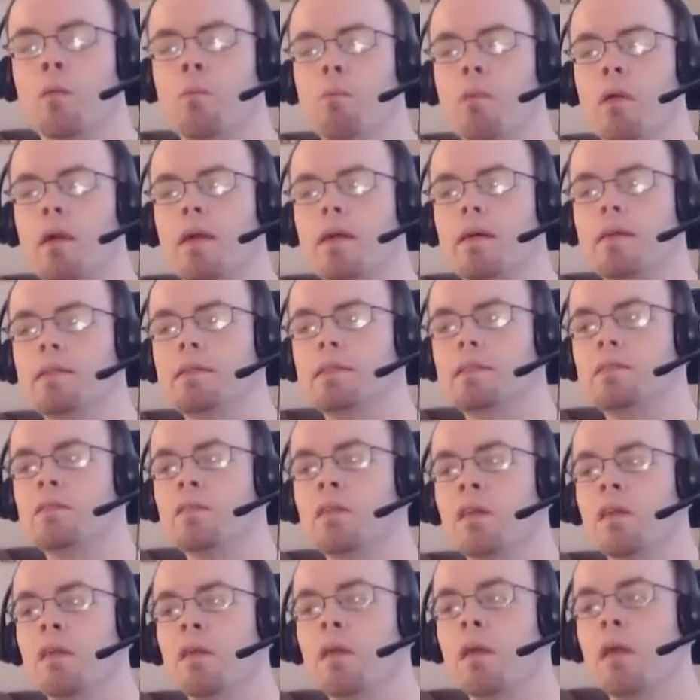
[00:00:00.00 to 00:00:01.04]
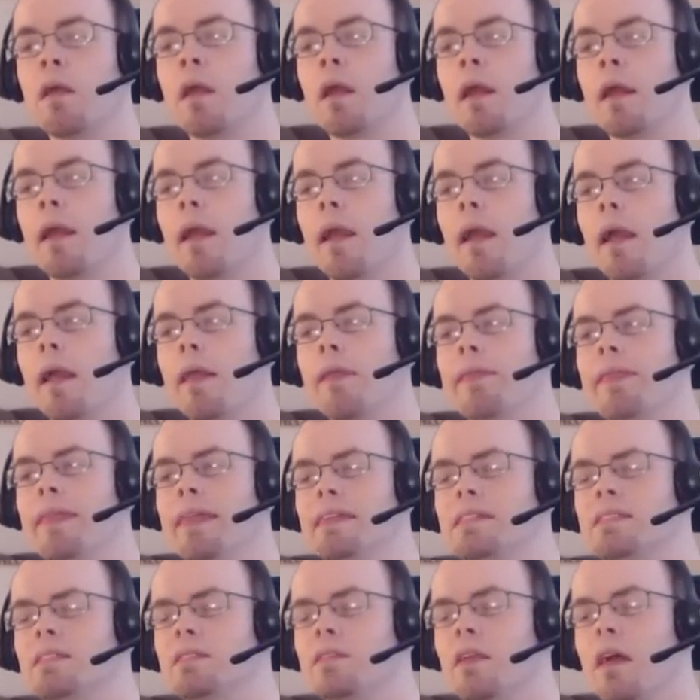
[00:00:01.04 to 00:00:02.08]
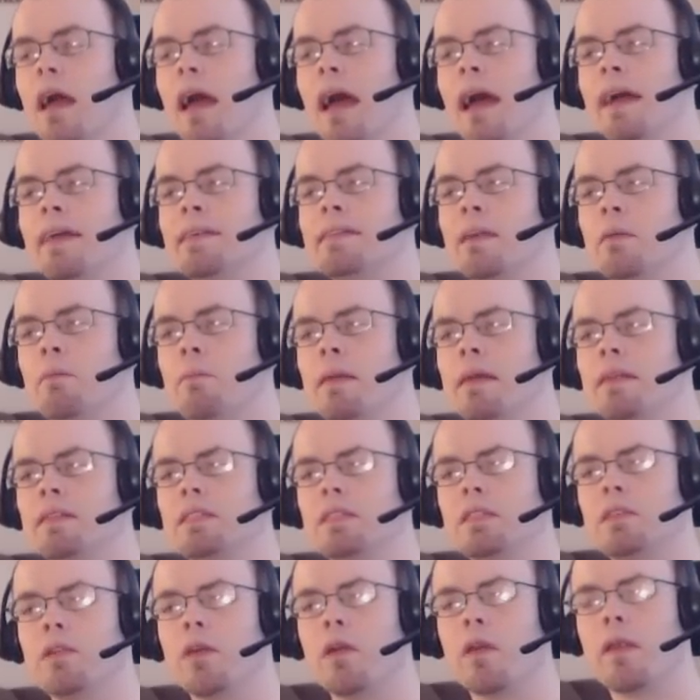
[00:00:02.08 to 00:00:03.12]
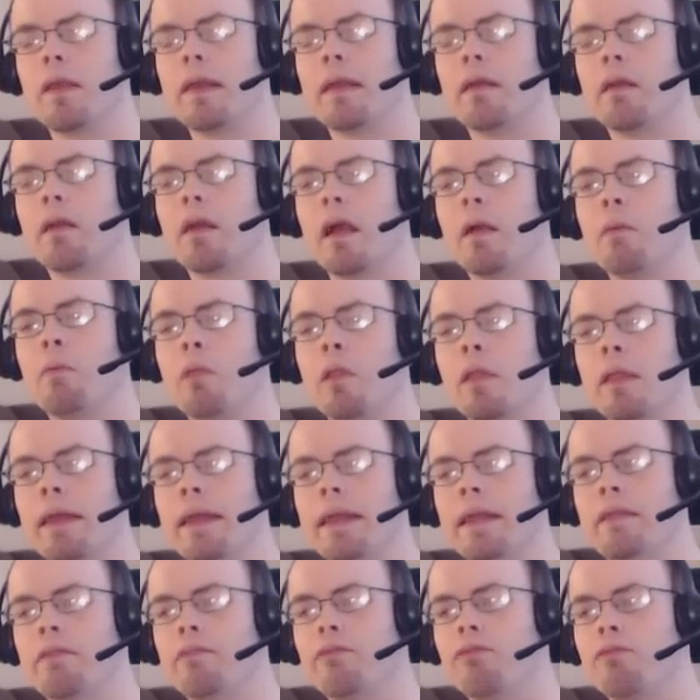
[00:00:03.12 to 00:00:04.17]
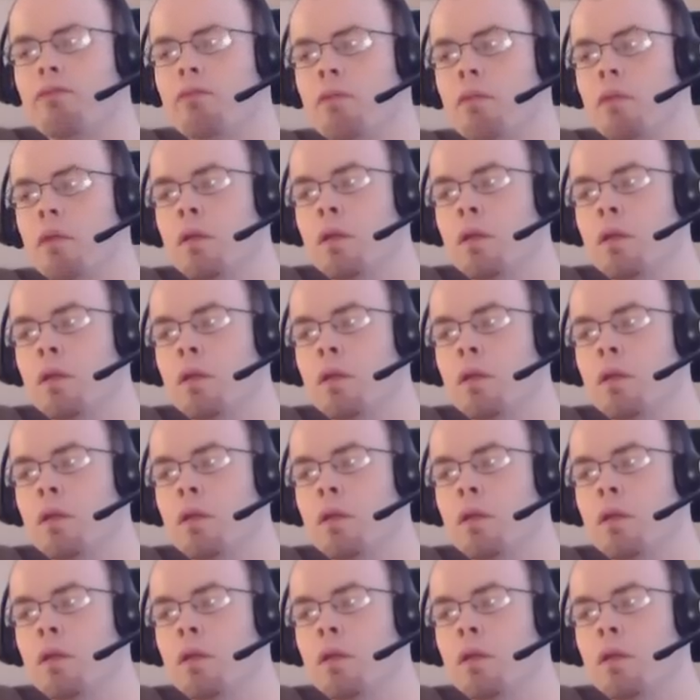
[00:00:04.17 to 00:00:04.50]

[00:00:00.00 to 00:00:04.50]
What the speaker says: because this, as I mentioned earlier, I believe